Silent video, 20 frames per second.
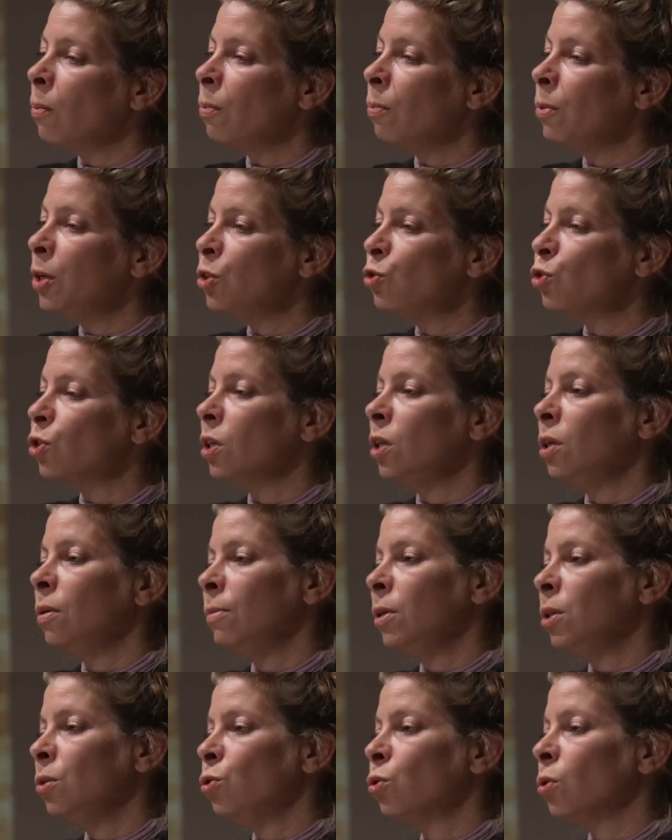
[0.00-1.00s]
which
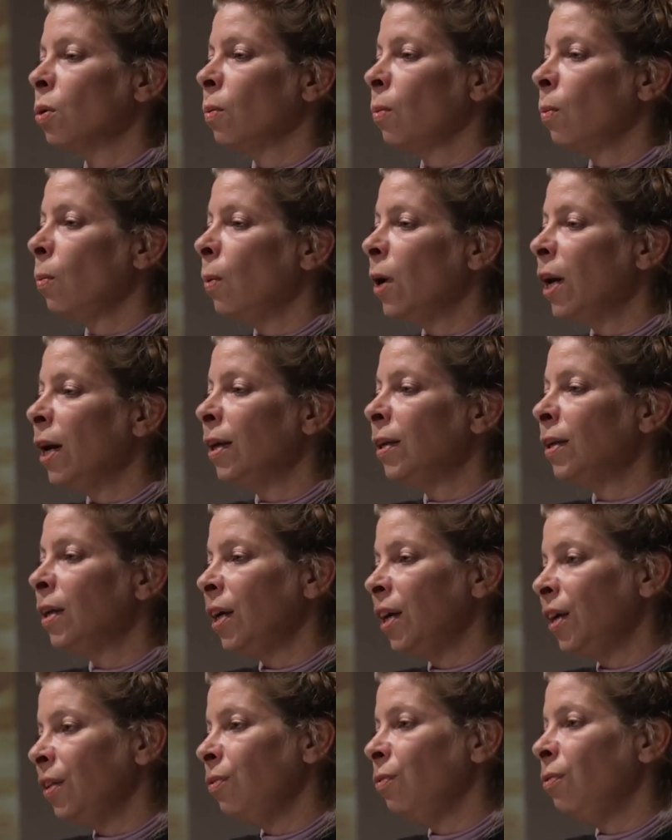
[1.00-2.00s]
image, when,
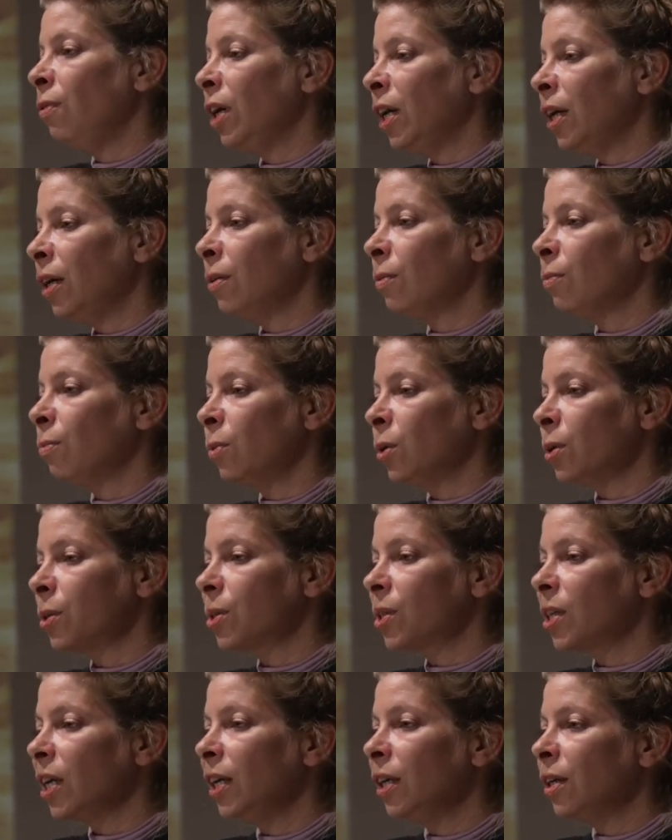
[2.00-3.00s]
and where
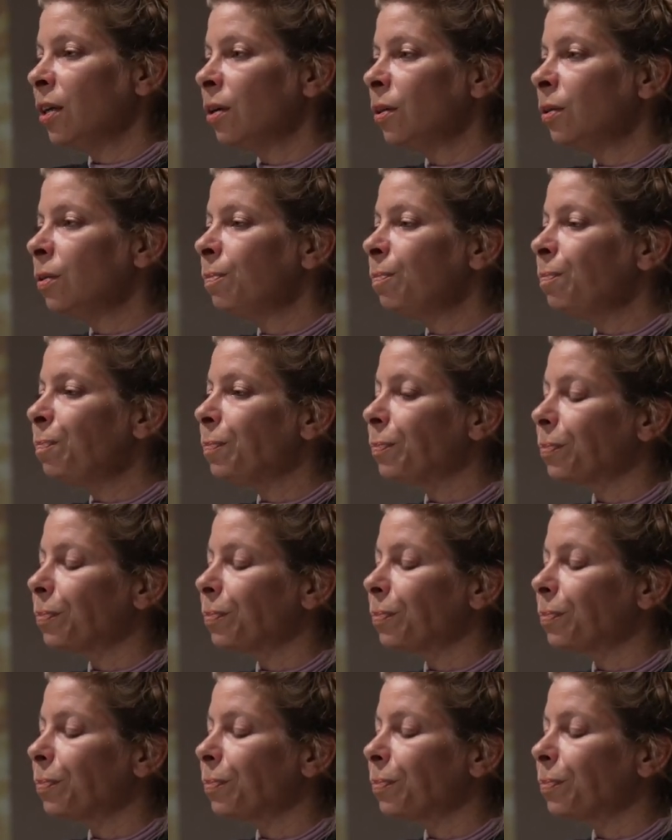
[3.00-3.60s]
was taken.